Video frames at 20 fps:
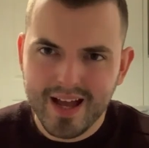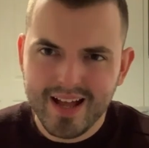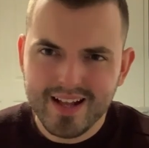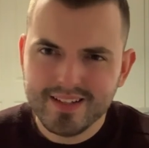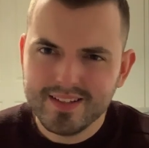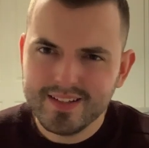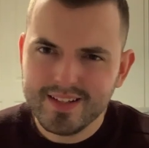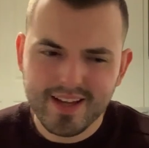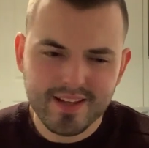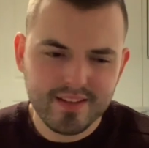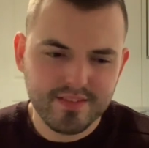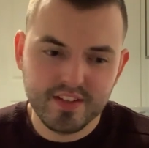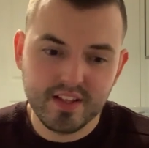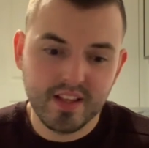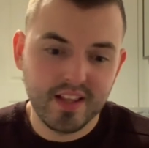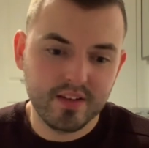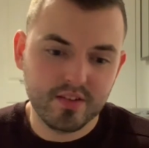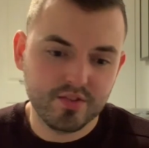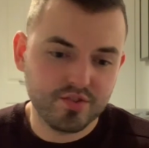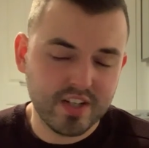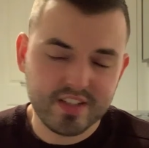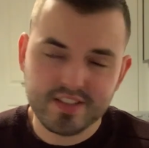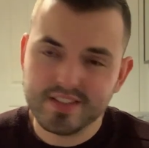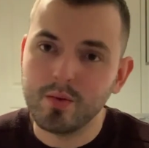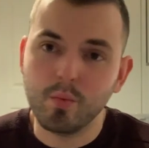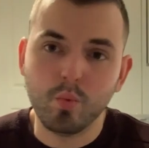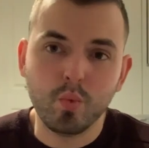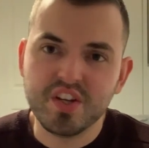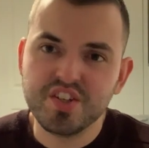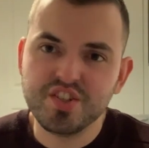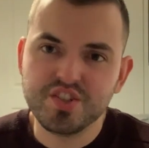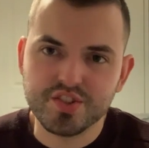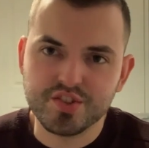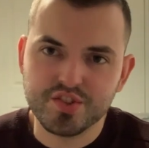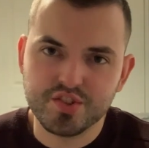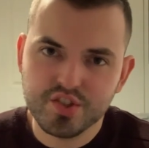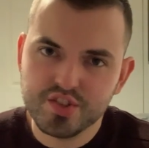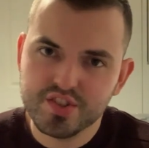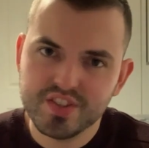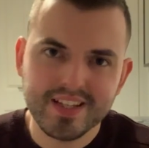And I feel like tracks like
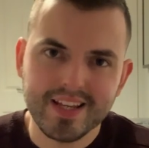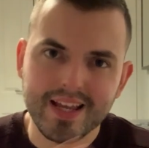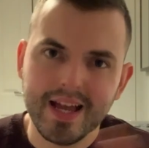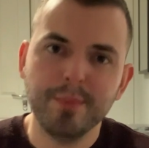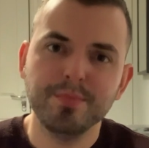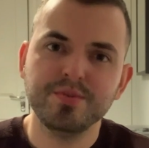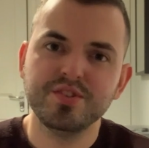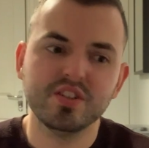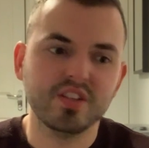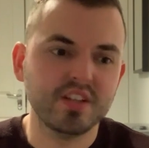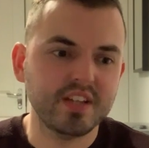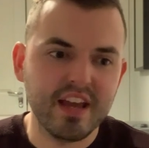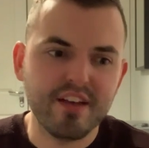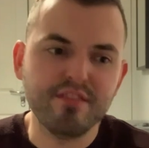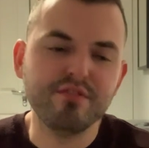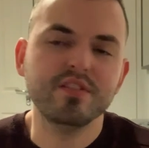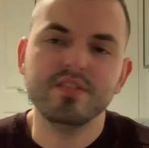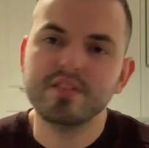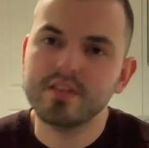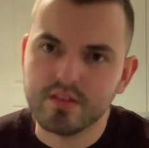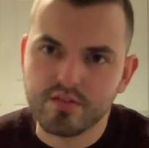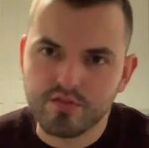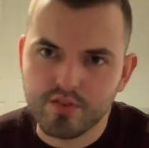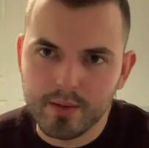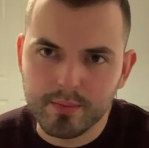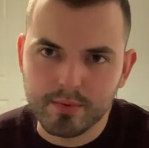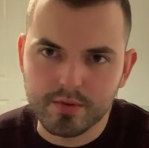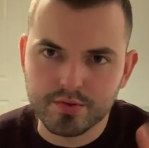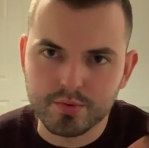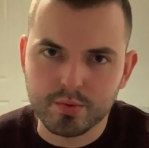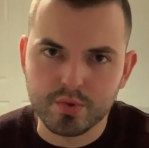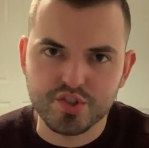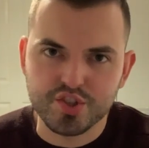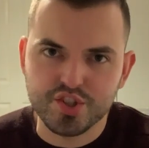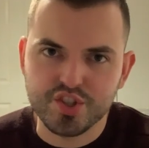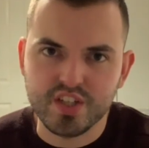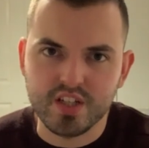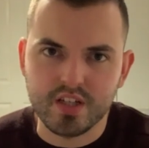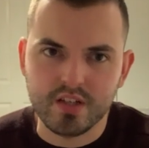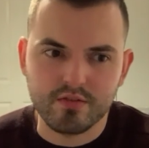Wishes just encapsulate everything they're able to
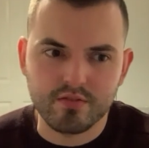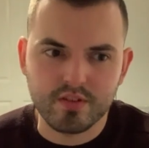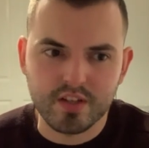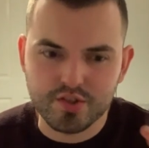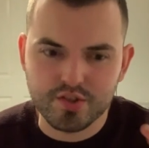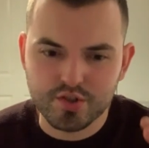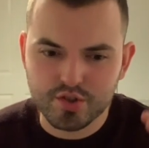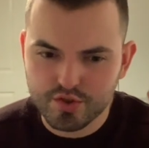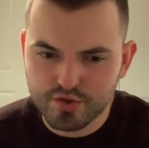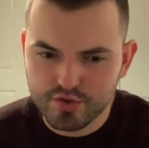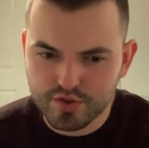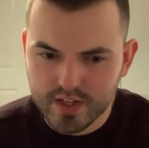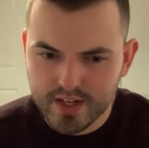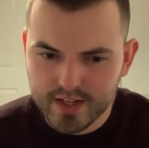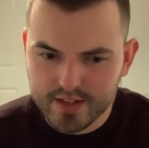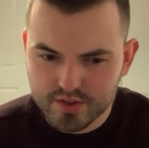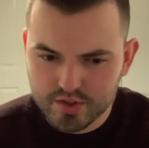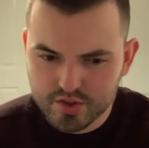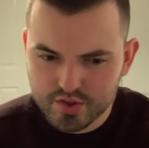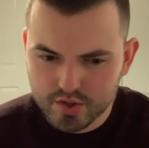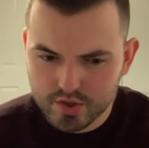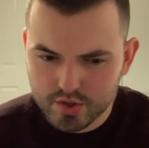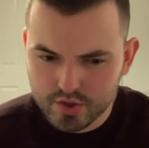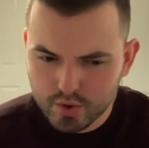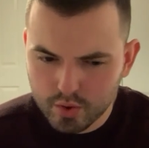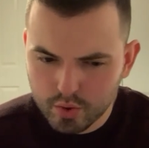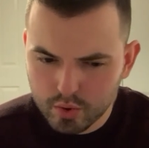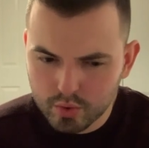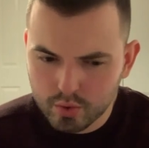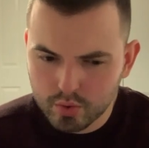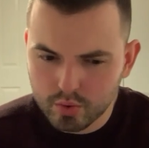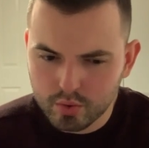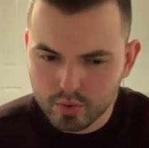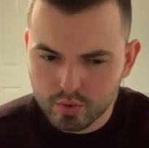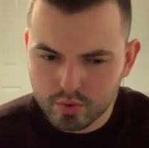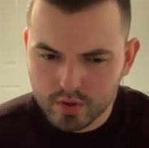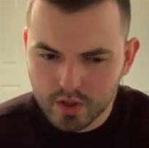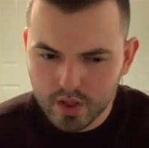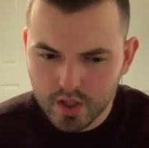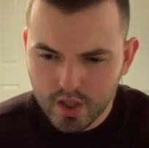achieve. They just create such a
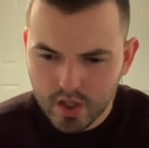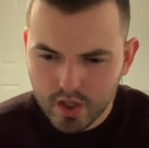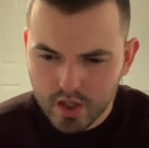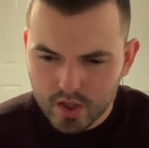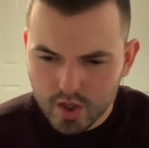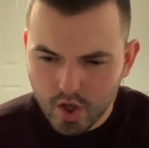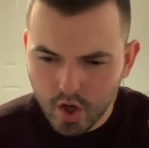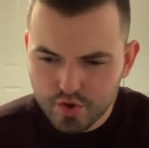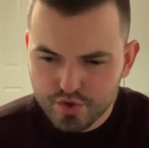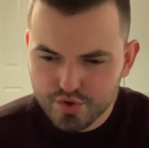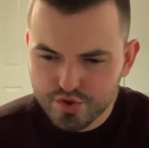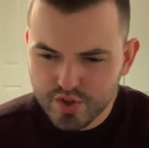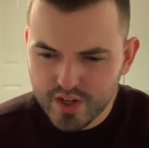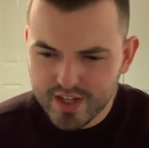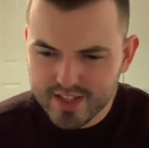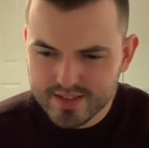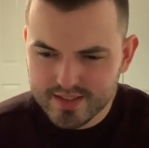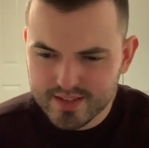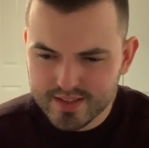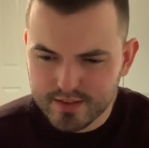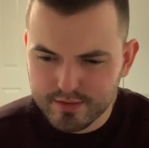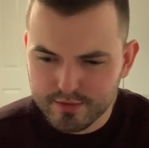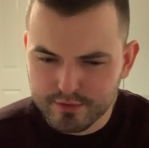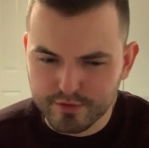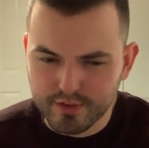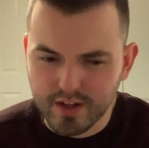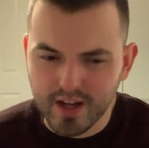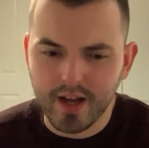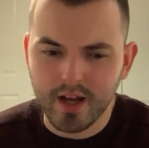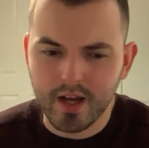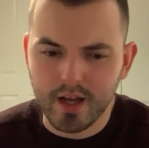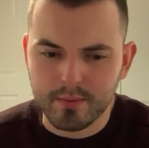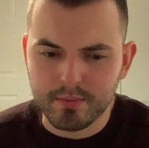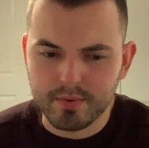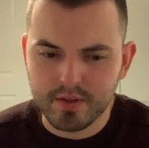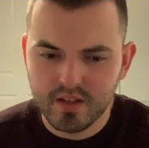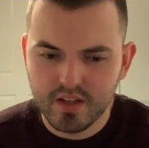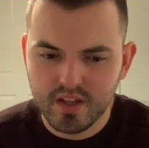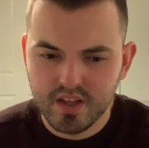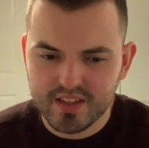cool, contrasting vibe
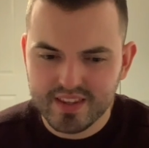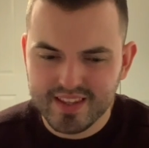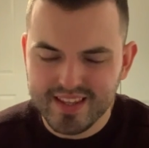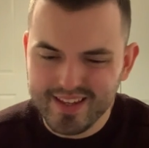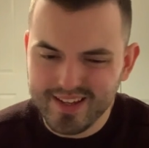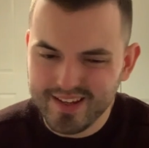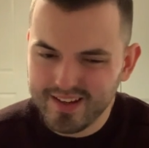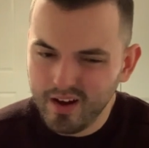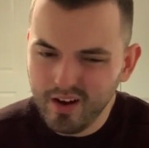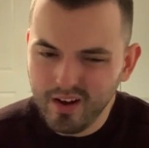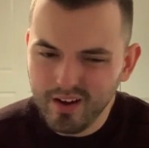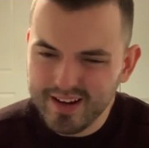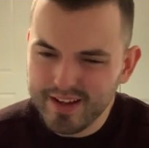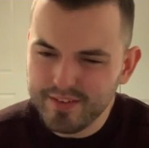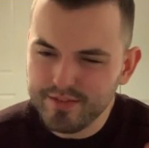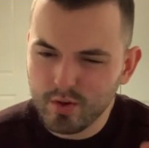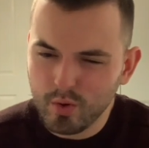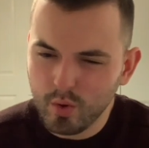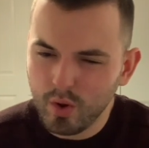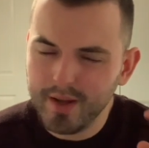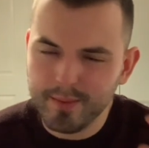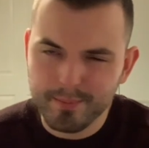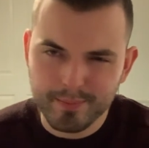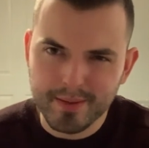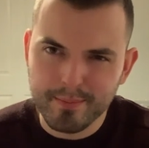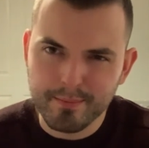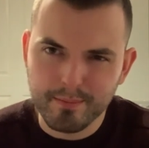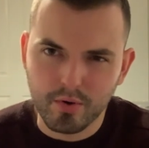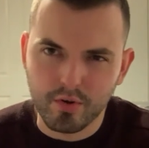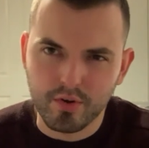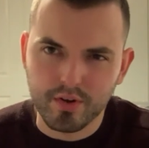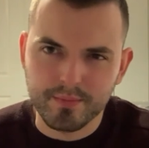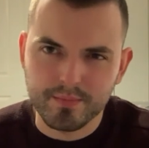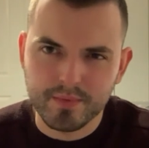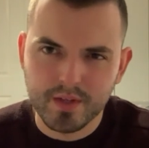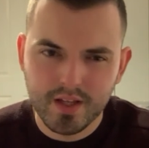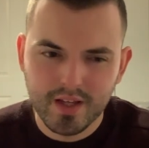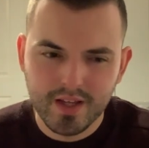that you can't ever quite pinpoint.